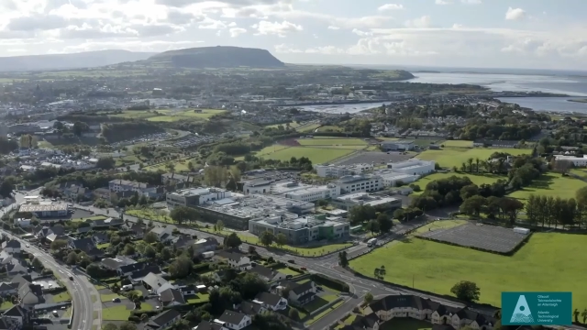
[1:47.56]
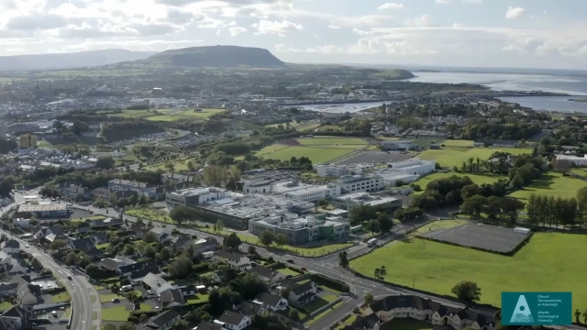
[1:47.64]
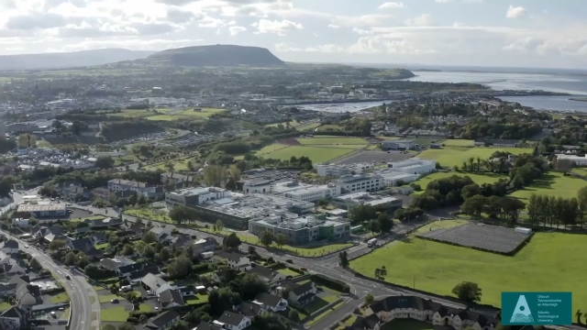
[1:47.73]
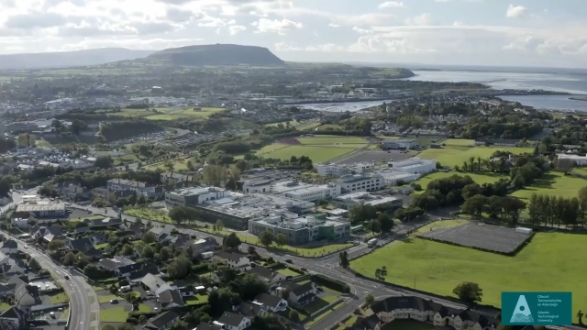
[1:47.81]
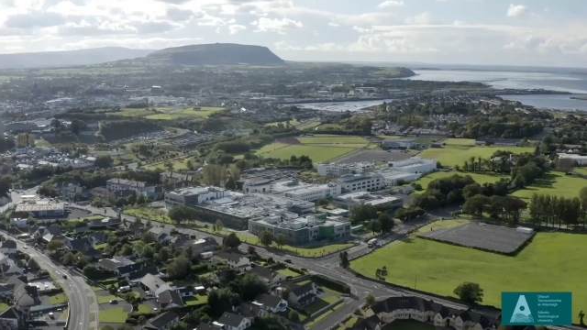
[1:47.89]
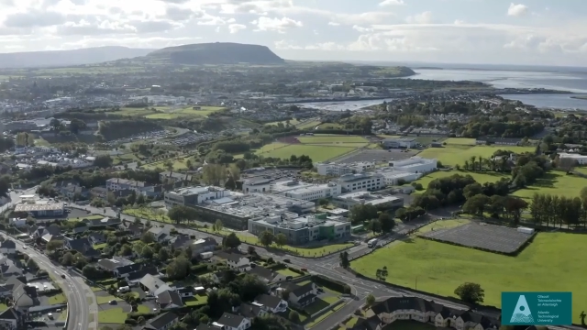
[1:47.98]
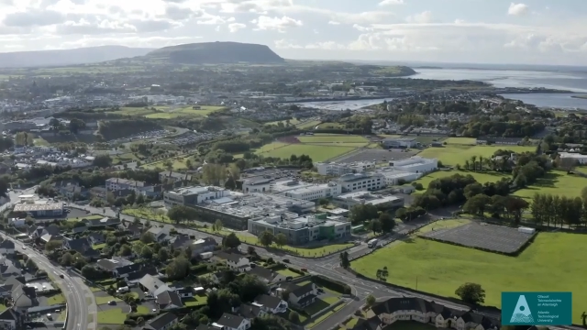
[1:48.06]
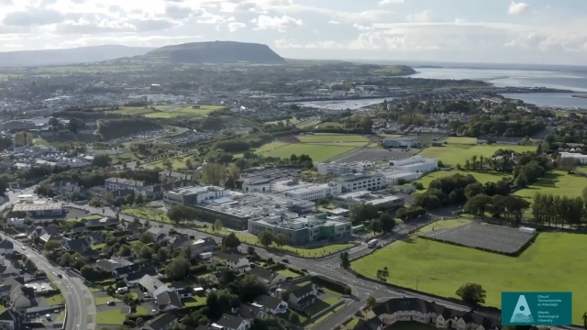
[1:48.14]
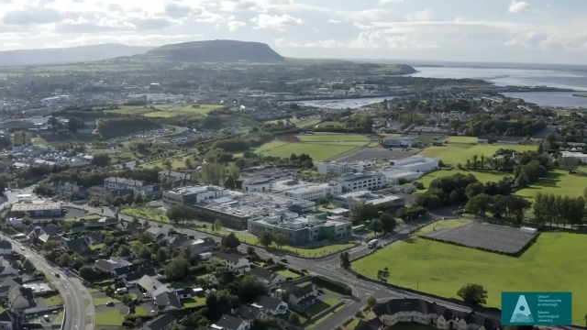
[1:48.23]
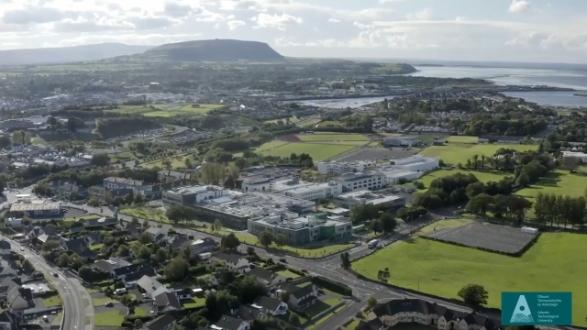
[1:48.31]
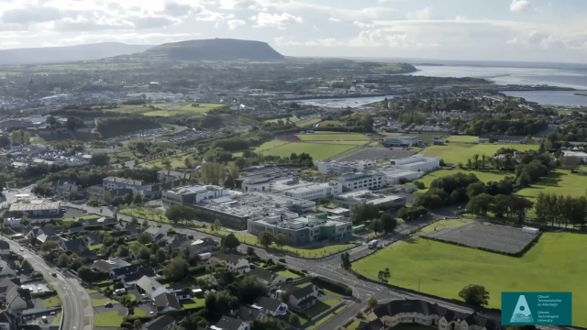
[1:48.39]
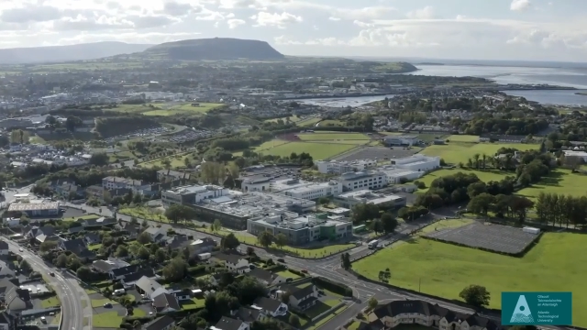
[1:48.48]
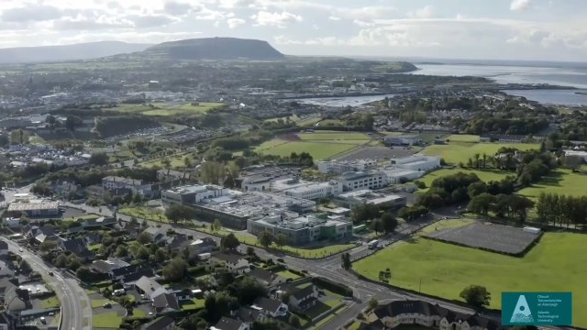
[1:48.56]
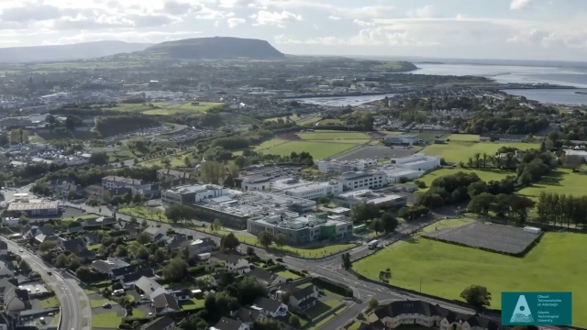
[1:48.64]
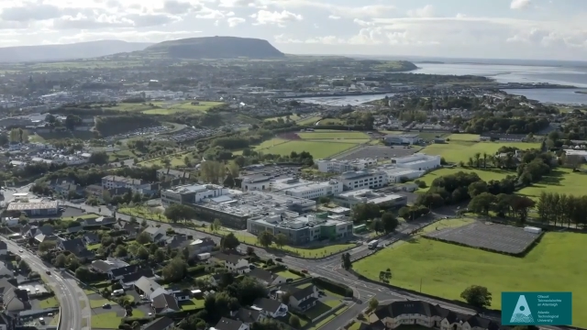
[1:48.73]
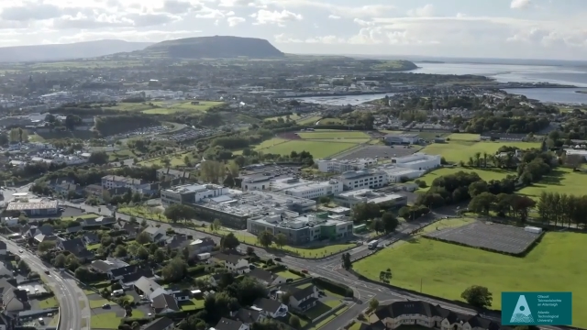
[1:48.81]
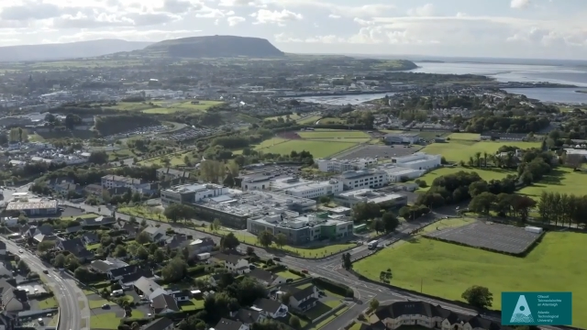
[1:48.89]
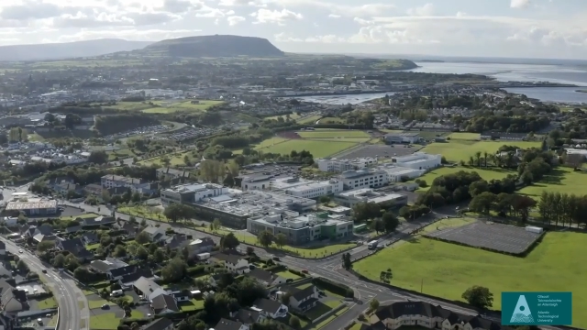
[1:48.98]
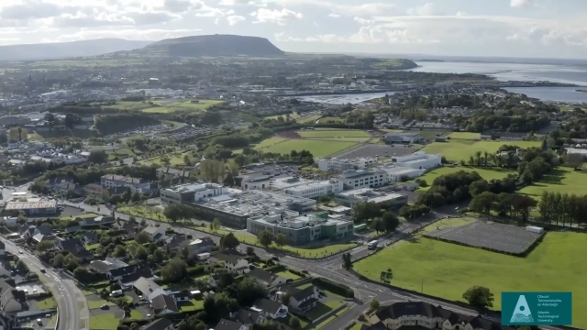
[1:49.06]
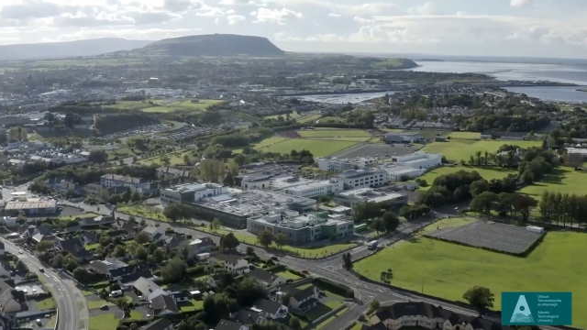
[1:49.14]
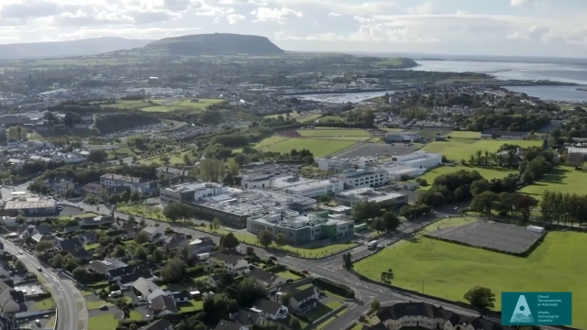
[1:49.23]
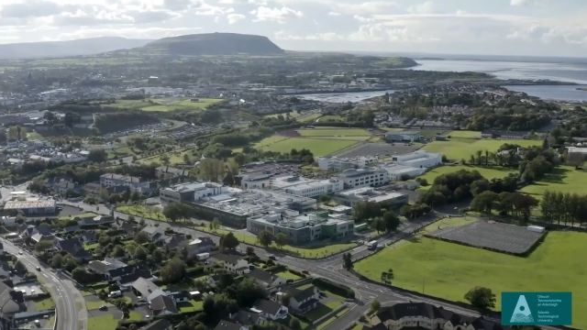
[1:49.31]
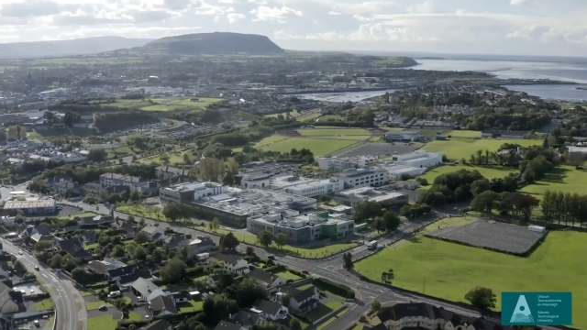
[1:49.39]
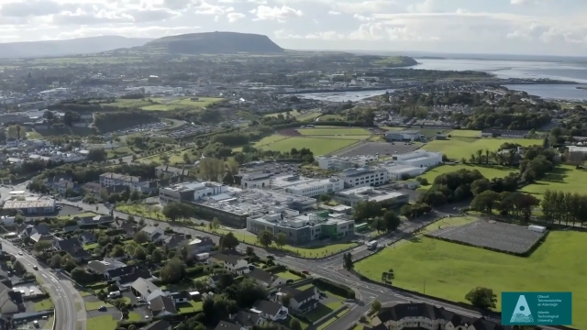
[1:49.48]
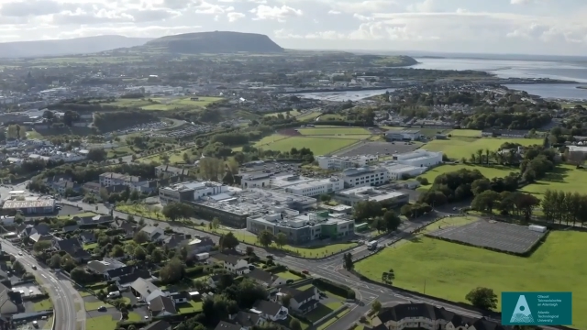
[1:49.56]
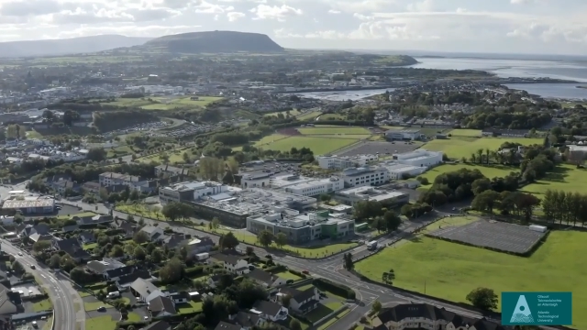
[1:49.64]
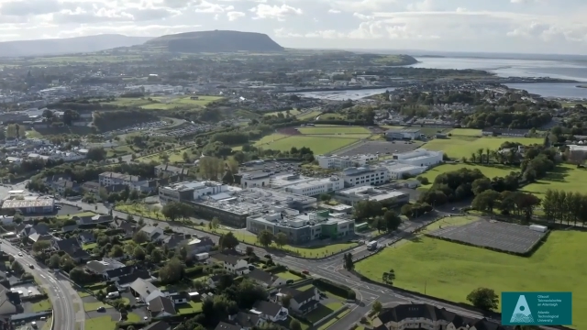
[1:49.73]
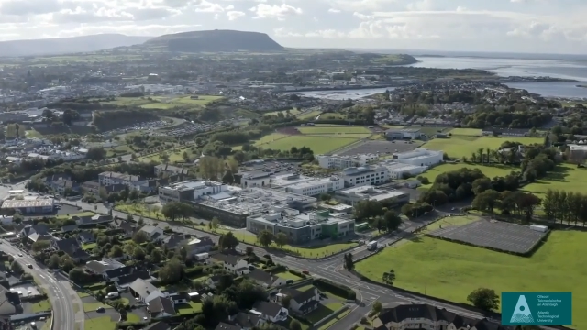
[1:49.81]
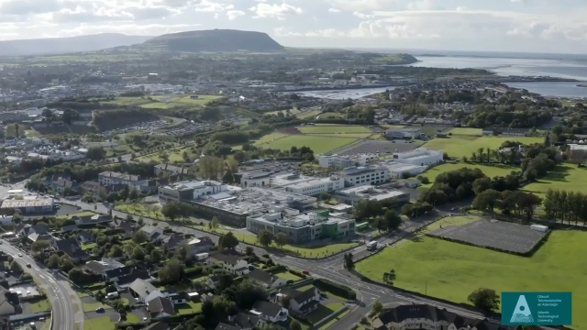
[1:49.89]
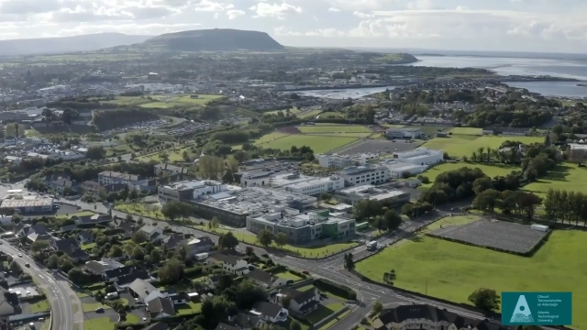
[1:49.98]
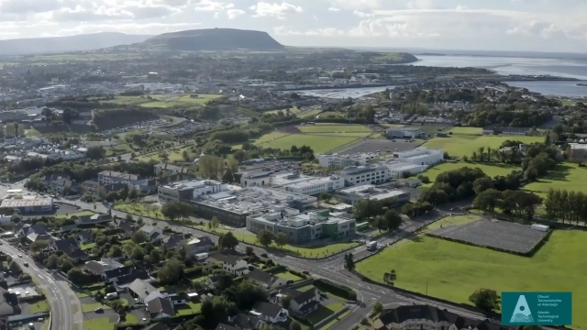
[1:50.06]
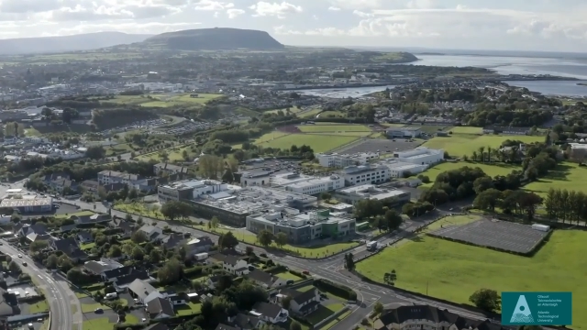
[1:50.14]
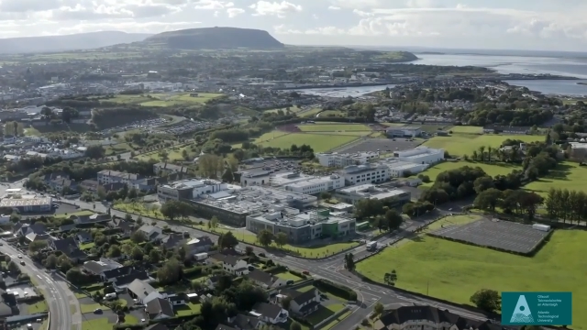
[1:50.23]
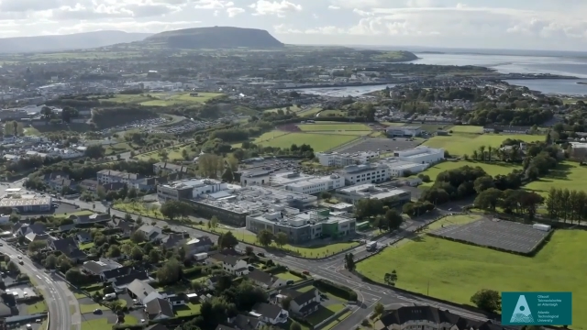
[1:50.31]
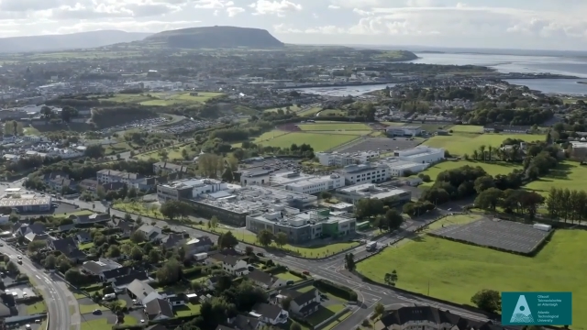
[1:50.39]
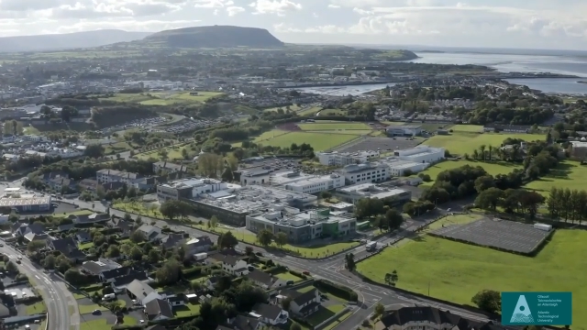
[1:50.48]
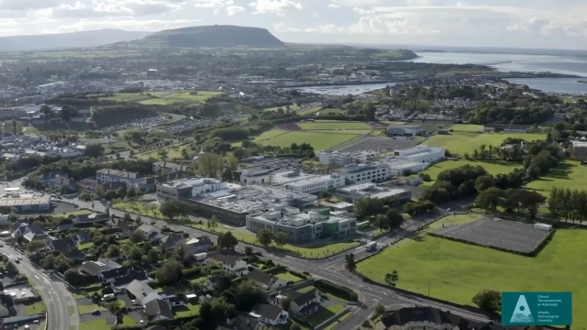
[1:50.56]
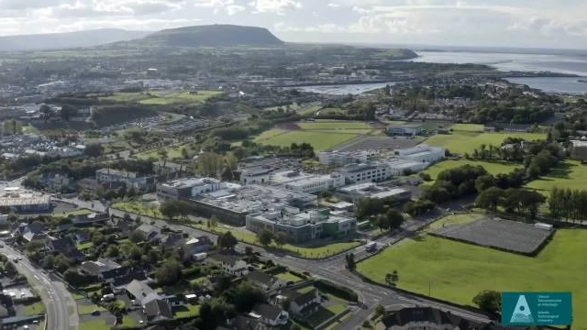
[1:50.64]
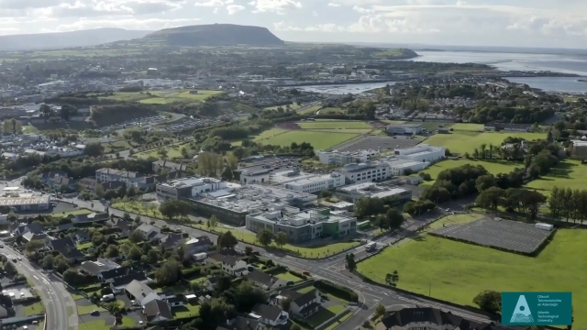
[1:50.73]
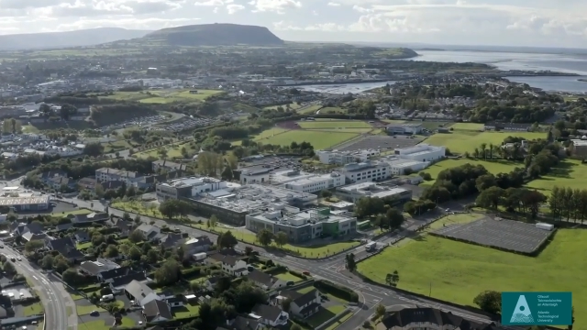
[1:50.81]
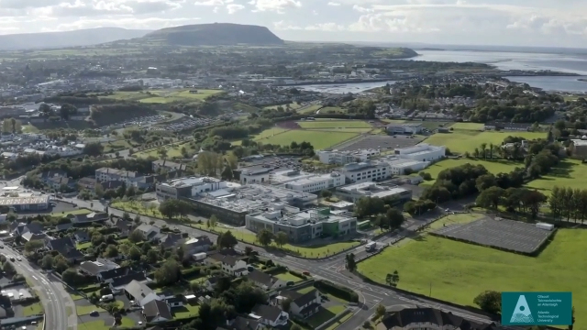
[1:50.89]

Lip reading: No face is visible, so there are no lips to read.